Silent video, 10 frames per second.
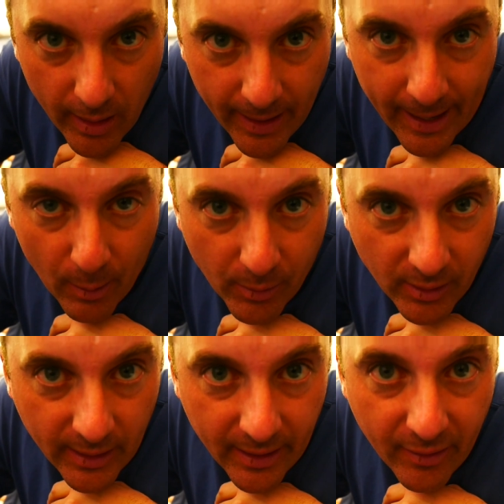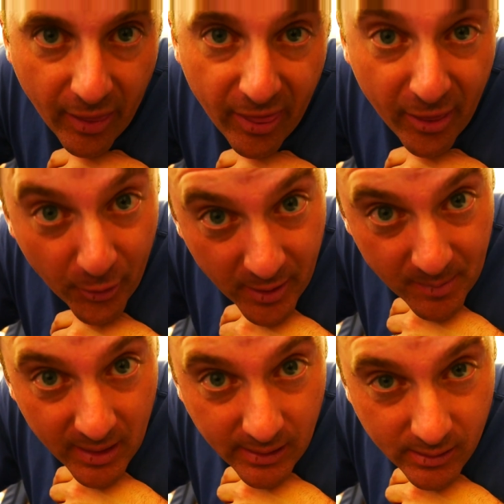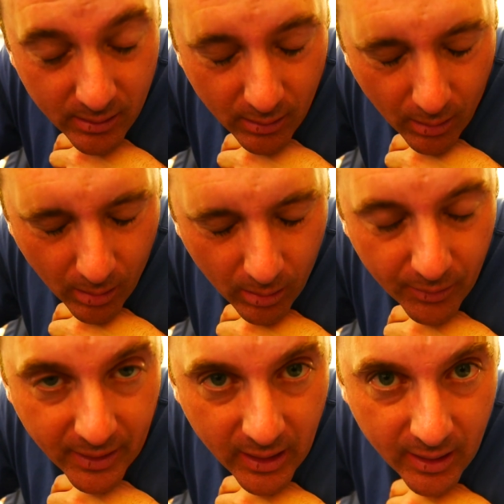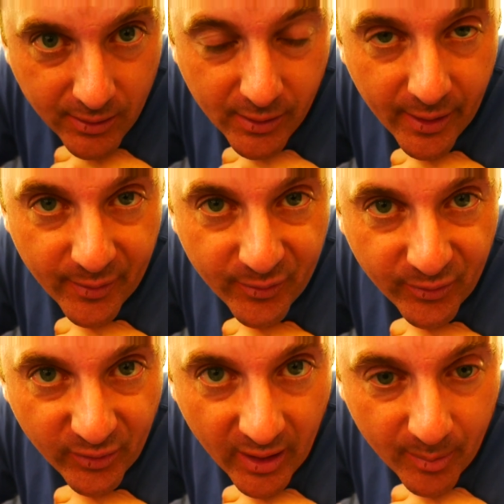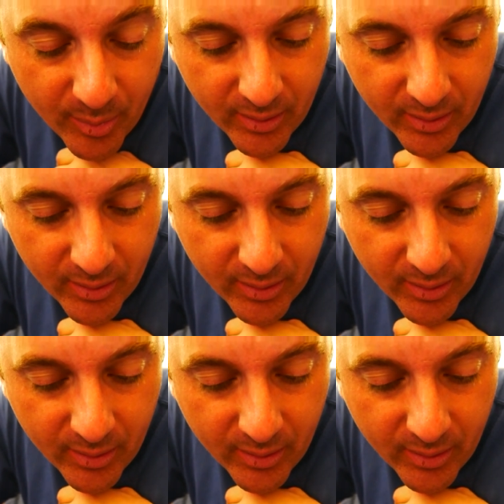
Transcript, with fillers: Now we're delayed 30 minutes. Oh, the kids are gonna flip. Run